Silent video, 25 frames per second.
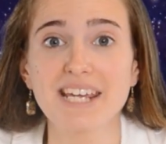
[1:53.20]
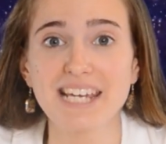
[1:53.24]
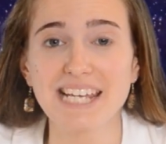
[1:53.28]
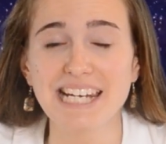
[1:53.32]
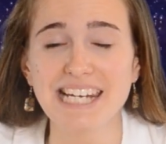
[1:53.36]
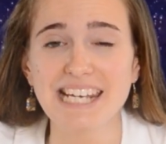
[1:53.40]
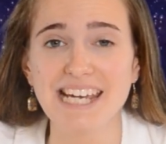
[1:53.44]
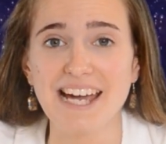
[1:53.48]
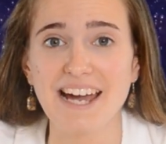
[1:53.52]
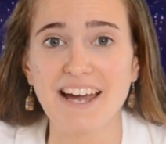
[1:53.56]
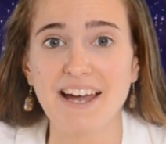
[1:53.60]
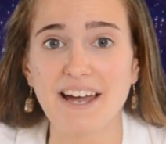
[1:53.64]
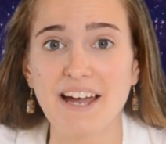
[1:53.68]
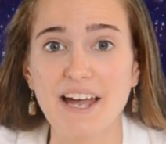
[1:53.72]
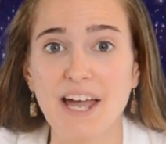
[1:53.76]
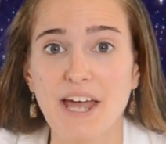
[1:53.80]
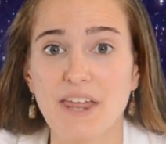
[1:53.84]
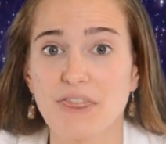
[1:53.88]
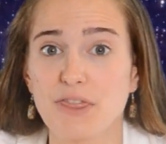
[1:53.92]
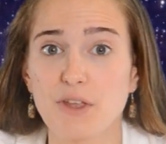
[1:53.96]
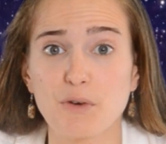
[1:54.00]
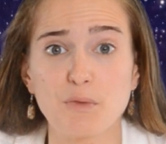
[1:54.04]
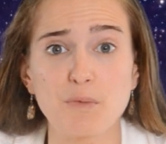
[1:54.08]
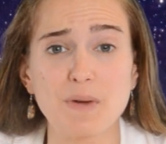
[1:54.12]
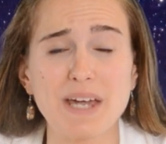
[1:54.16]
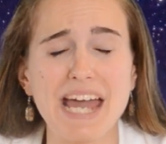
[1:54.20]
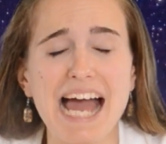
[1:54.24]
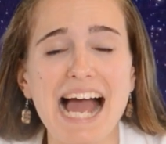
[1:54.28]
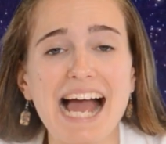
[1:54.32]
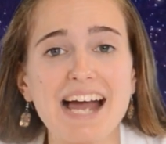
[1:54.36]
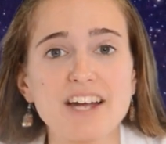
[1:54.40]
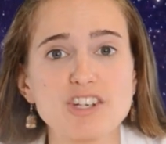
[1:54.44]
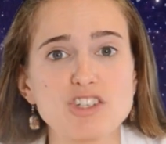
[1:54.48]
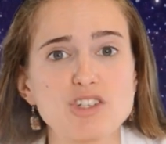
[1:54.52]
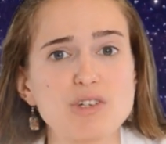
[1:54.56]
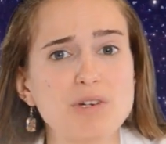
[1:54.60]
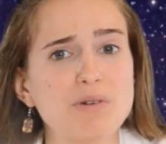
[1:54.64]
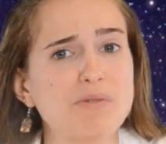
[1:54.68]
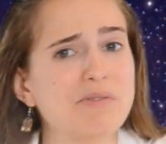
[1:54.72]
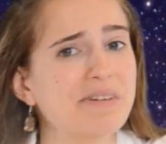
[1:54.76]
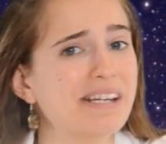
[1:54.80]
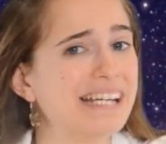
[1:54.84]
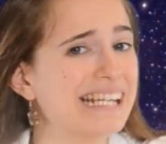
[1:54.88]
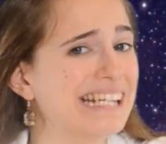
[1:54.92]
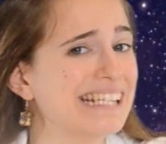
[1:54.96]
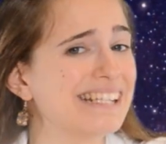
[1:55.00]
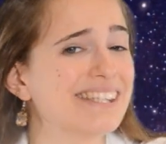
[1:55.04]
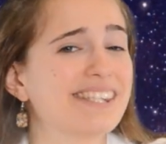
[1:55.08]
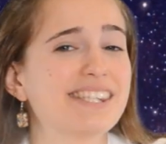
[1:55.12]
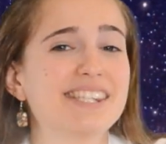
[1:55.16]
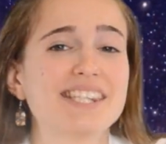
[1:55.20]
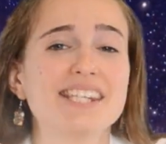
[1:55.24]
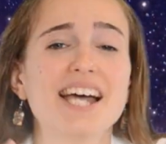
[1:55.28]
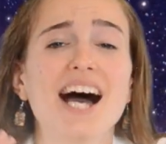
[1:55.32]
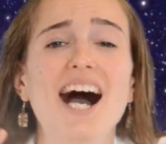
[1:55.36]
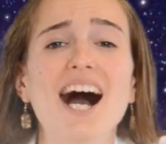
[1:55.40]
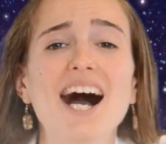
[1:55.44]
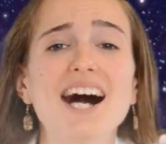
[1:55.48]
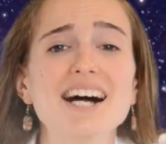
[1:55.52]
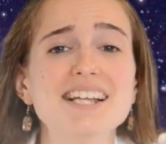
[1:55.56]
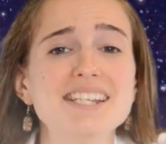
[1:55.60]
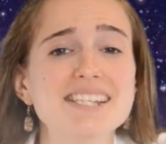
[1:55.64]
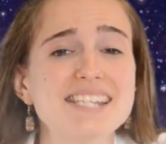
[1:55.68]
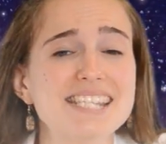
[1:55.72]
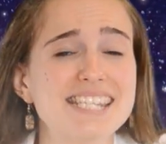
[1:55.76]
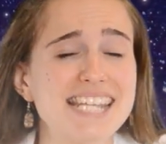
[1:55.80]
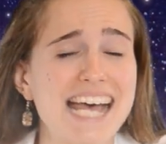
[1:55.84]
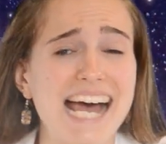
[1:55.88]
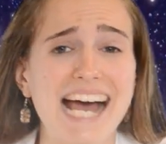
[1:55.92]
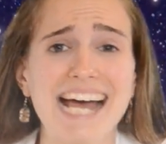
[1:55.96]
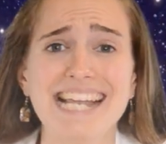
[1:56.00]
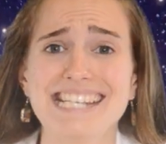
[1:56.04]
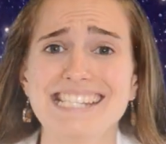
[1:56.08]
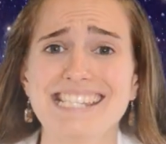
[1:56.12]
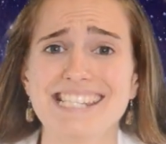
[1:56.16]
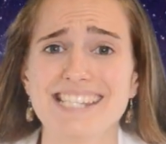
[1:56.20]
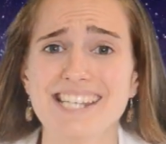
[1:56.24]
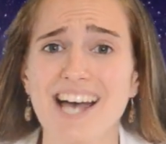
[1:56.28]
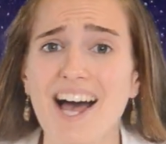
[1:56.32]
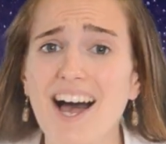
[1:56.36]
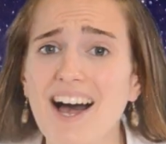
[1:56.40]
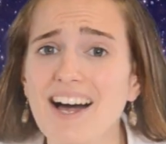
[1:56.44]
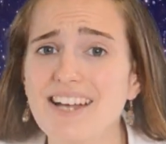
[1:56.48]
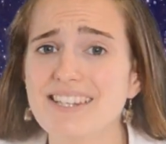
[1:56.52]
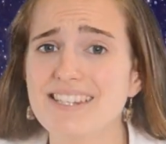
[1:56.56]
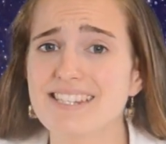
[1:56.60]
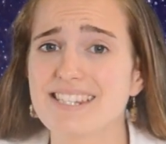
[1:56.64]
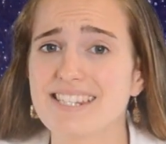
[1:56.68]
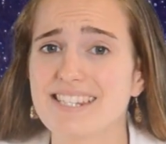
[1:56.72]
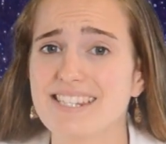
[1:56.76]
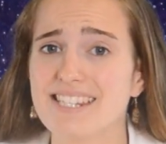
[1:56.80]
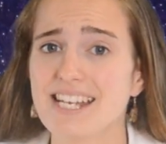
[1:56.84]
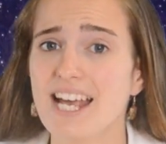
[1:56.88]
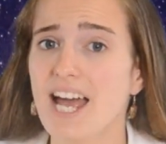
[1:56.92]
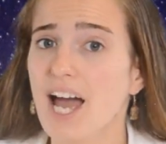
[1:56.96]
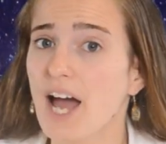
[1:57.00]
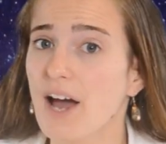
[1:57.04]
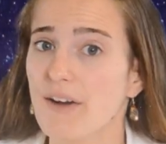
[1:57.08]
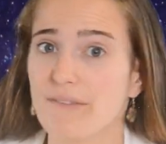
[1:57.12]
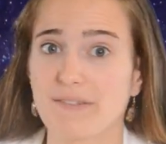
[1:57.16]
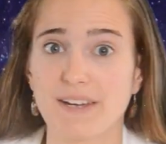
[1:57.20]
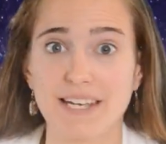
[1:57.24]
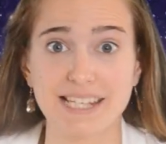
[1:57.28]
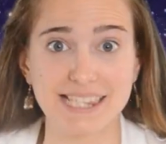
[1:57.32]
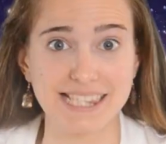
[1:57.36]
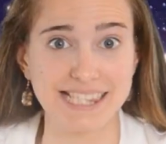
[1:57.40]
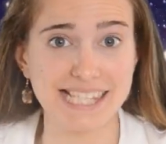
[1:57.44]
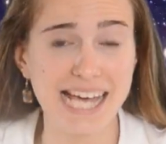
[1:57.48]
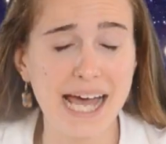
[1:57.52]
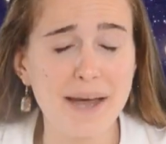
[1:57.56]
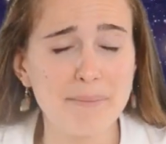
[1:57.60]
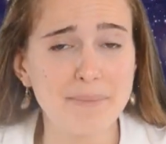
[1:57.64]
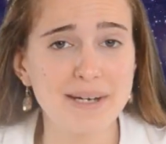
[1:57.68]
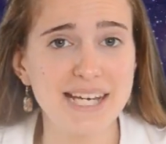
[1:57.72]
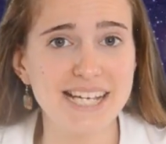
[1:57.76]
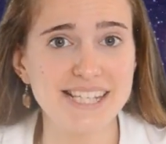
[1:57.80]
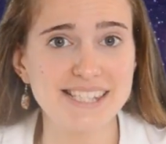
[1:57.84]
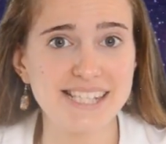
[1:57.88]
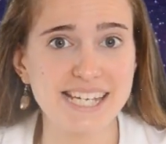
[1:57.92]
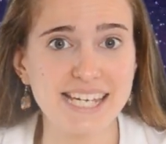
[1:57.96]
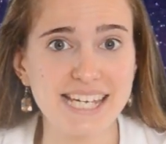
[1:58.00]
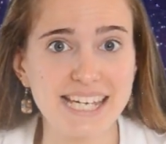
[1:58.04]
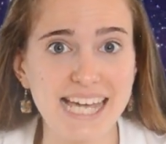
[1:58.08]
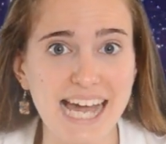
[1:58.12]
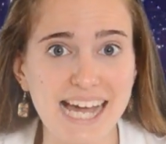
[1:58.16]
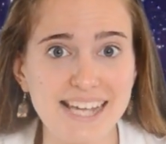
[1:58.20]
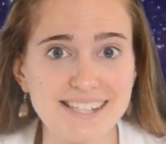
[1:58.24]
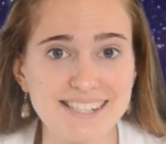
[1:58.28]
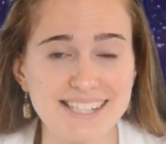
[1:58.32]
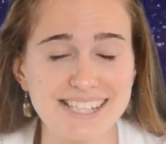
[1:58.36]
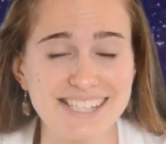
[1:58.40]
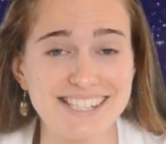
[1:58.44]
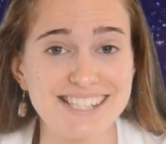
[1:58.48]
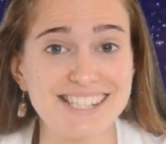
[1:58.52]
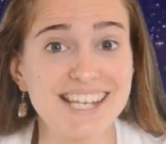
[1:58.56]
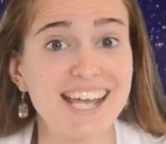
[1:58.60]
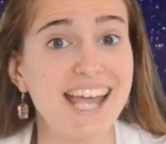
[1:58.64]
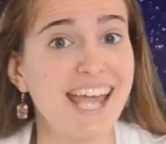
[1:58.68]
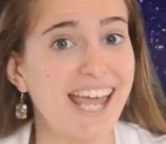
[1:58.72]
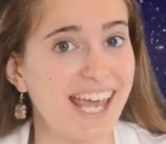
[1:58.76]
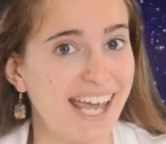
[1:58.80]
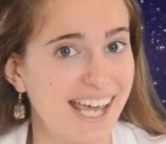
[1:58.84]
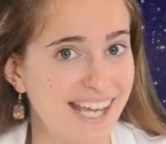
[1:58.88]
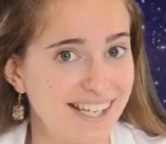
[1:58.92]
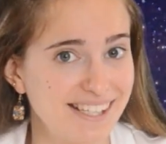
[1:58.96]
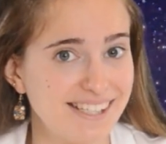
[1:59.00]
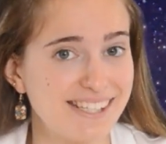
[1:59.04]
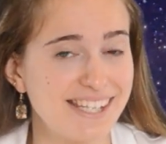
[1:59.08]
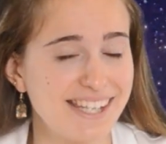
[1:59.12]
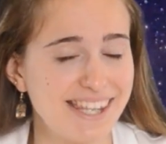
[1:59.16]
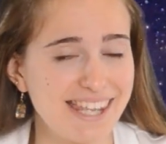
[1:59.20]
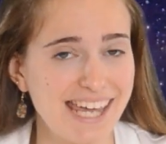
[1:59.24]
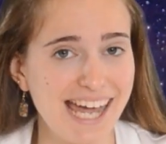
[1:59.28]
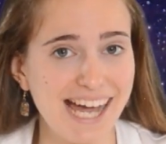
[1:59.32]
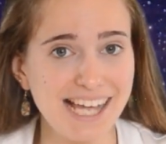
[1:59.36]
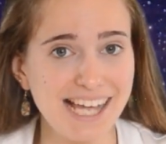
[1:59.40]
clear that we actually release tons and tons of contaminating gases into the